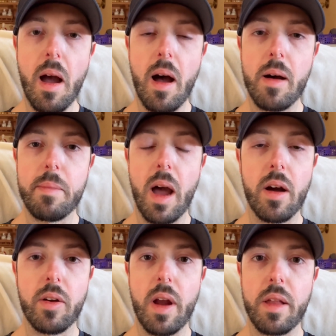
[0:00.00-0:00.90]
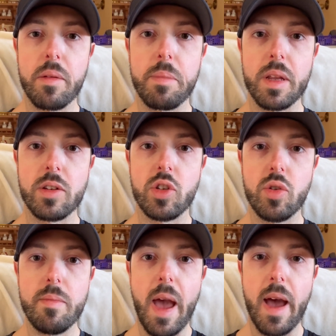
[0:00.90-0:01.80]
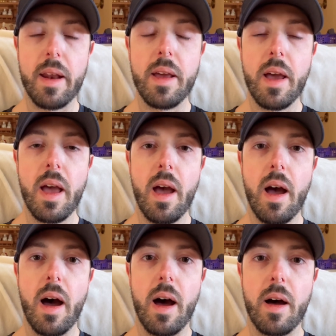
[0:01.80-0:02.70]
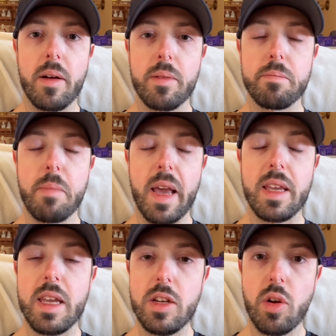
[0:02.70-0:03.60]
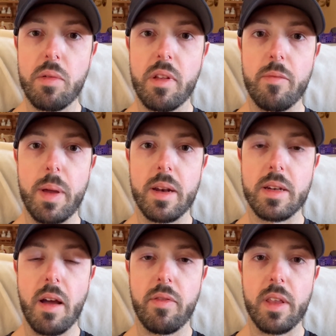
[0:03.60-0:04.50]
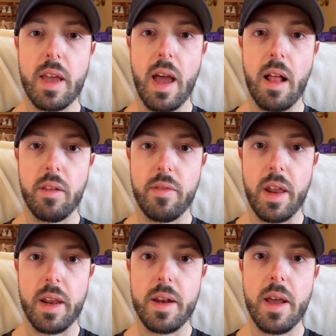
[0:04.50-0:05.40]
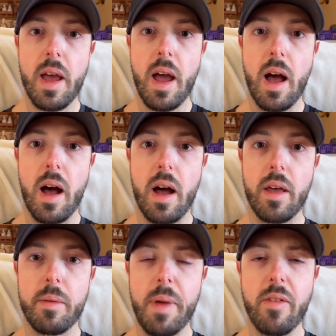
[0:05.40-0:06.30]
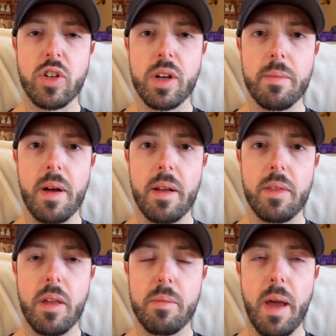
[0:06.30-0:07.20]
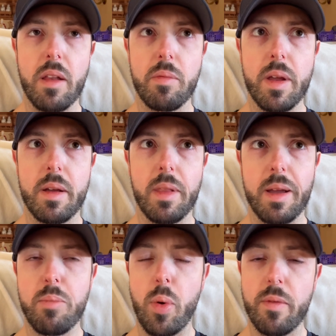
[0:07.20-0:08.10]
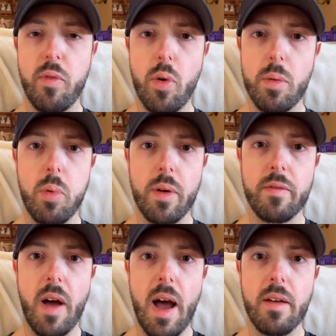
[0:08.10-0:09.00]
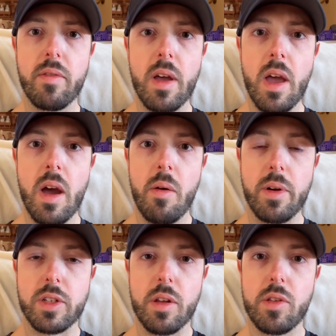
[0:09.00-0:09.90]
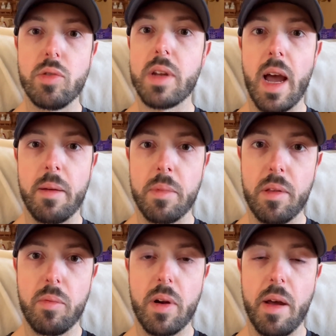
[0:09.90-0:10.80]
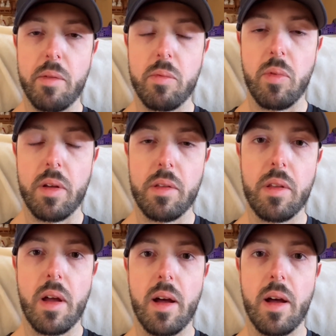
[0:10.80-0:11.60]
My hunger hasn't been too bad. My ketones have been definitely elevated. I'm averaging this past week like 0.4, 0.5, which is 2 times what I was